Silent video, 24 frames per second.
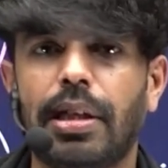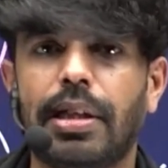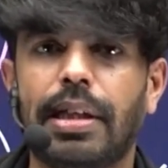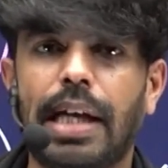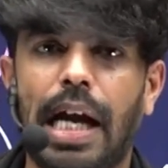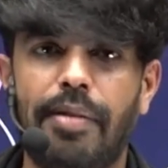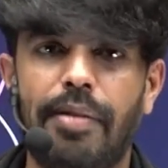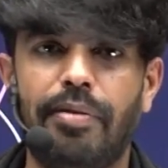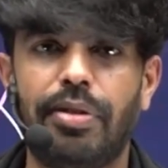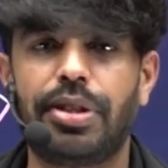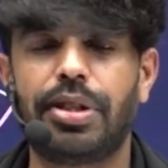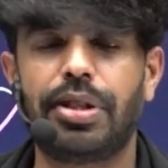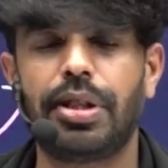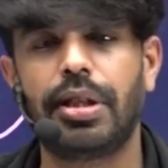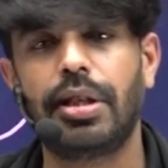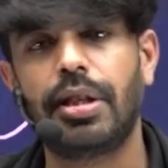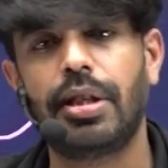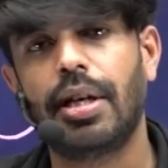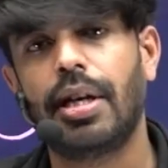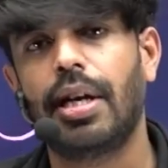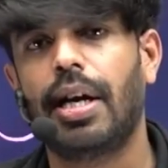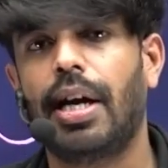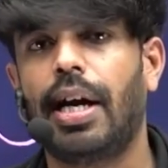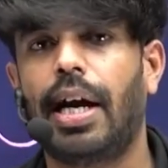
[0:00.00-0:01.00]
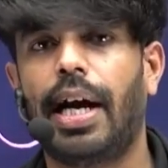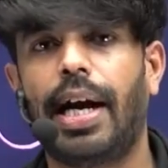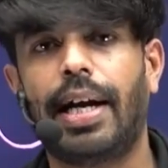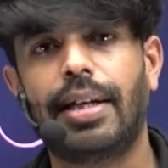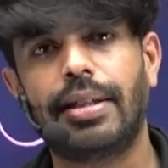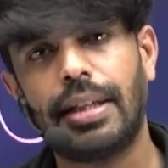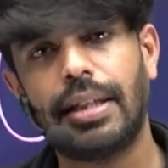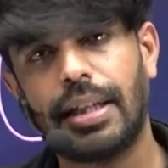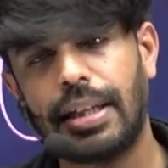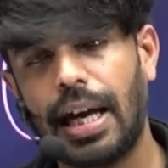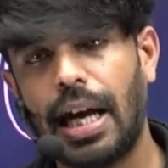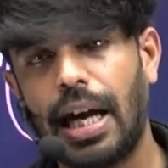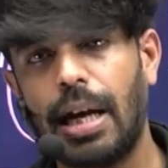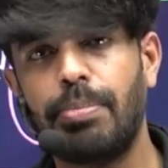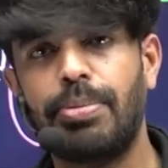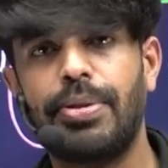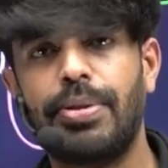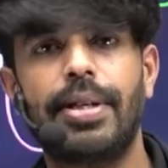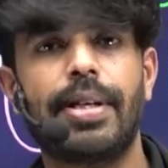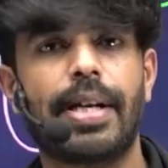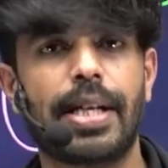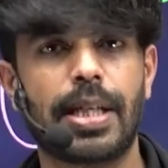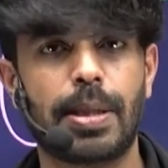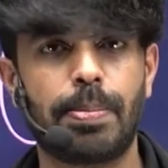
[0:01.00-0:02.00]
cavity and that helps
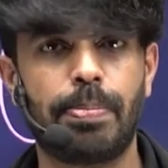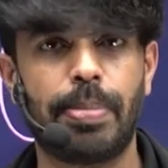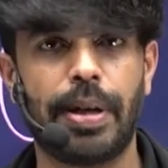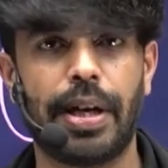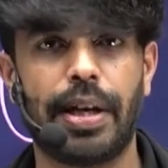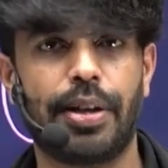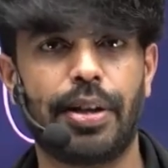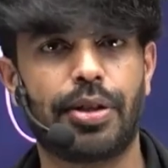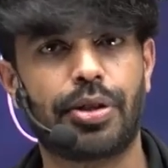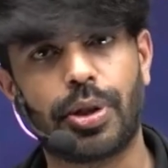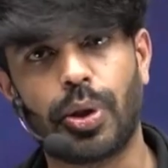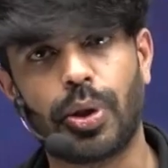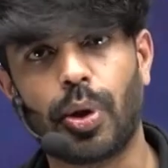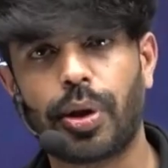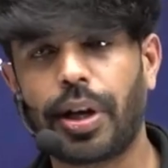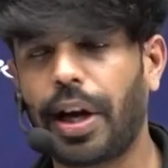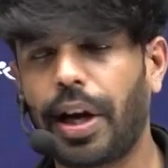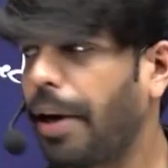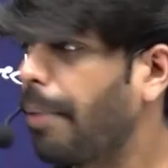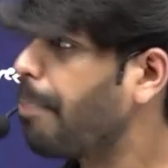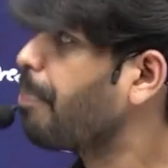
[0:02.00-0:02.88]
in respiration. Okay,